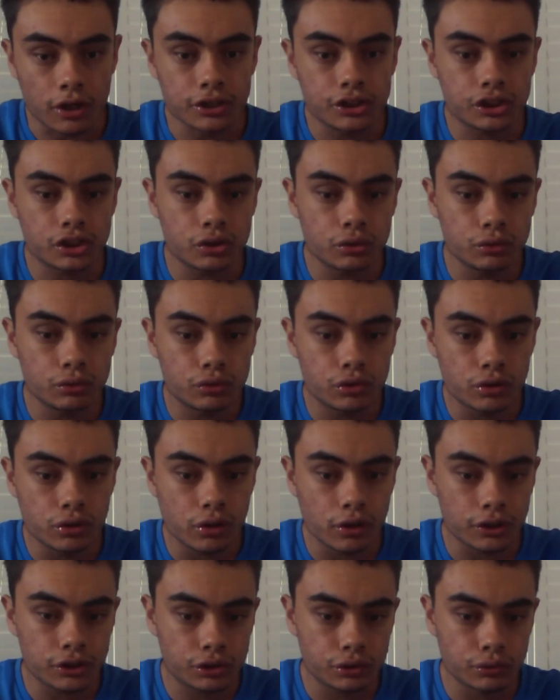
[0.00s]
I still do
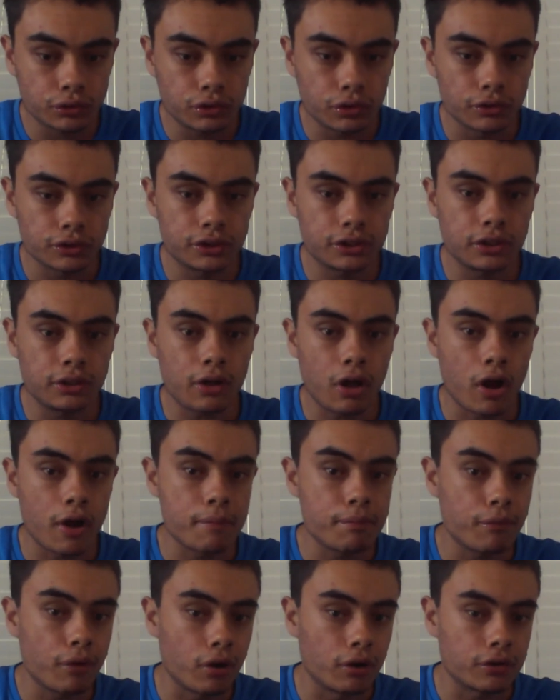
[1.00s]
like Shaun Johnson.
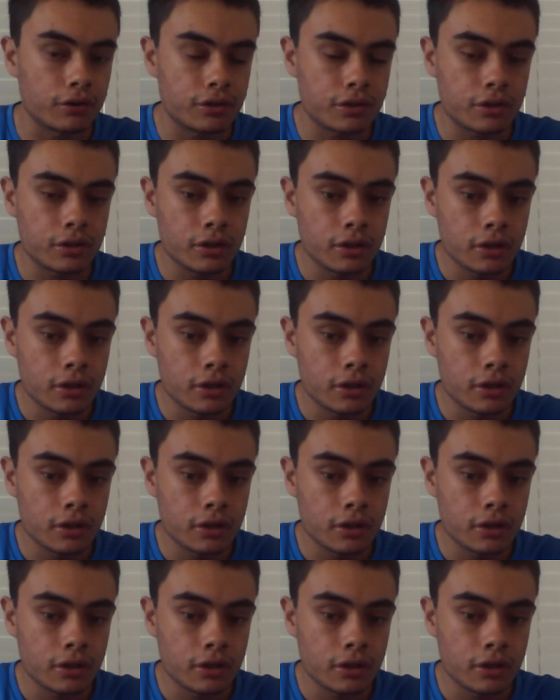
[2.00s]
I'm not